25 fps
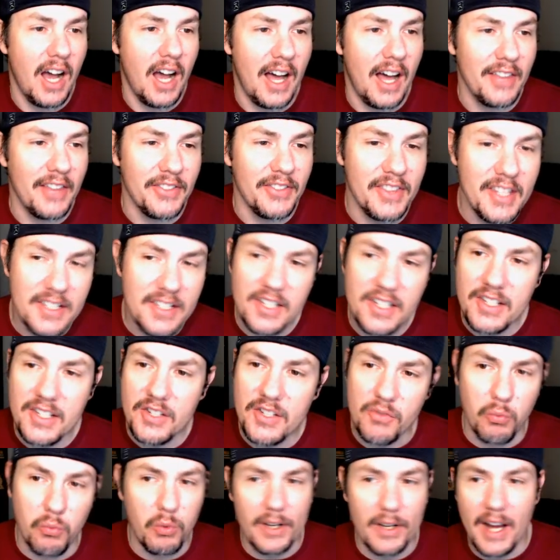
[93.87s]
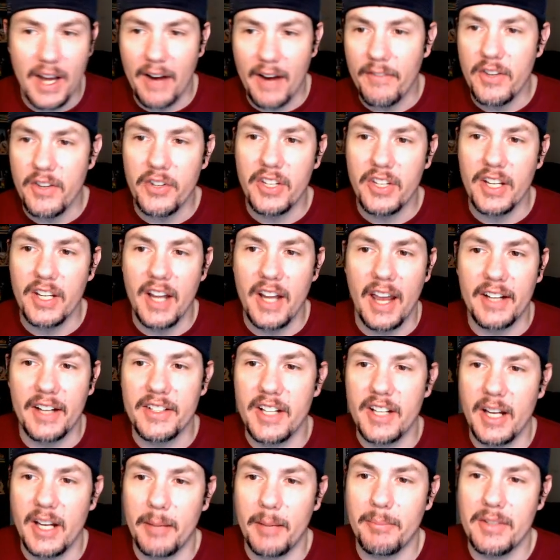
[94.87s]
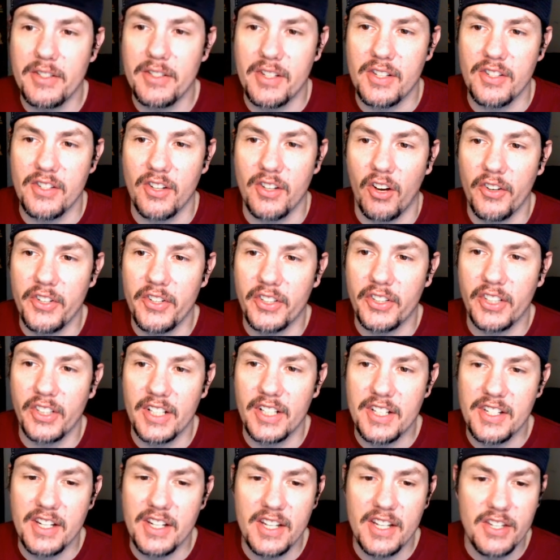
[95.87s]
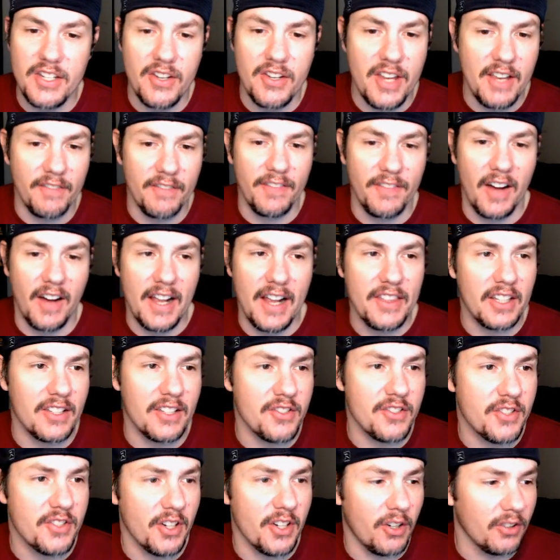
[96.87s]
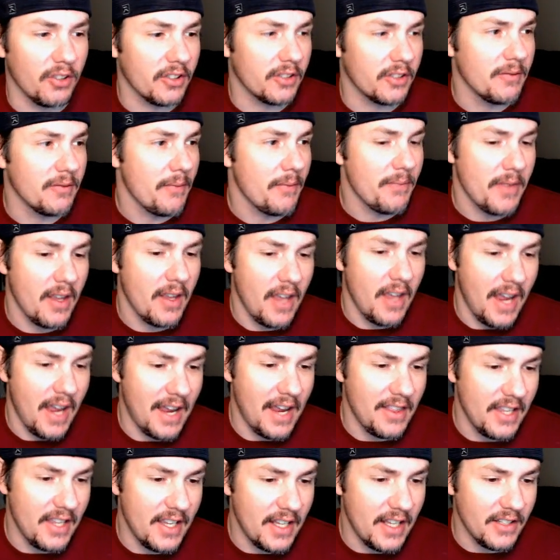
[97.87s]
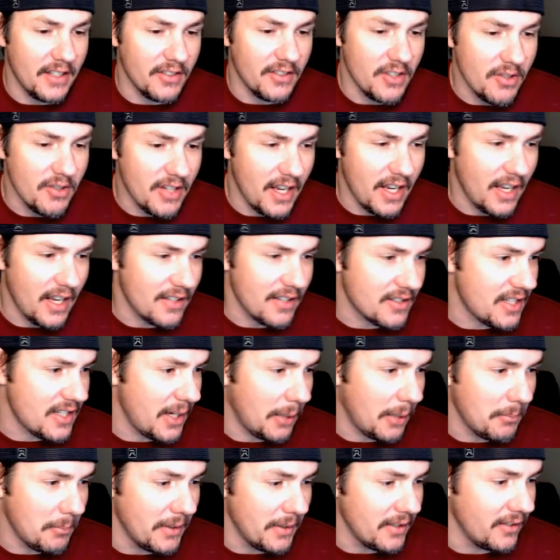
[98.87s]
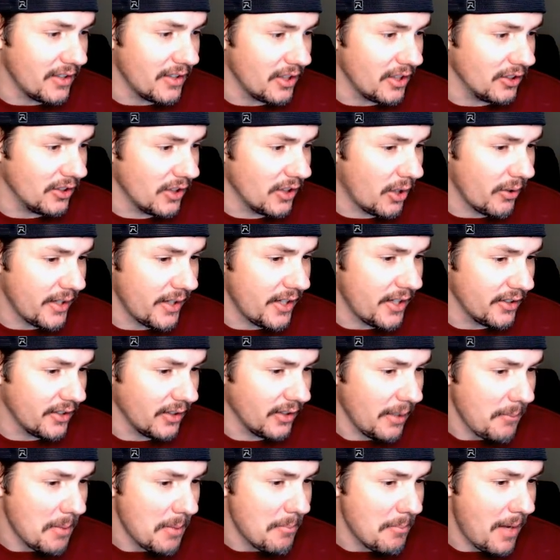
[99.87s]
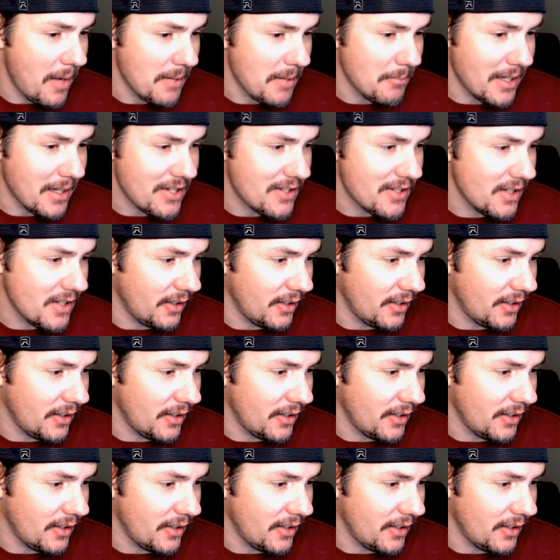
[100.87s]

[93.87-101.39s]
This is whenever you connect up, this is all you're going to see. You hit find the controller. And then you can't tell, but in the lower here, let me make myself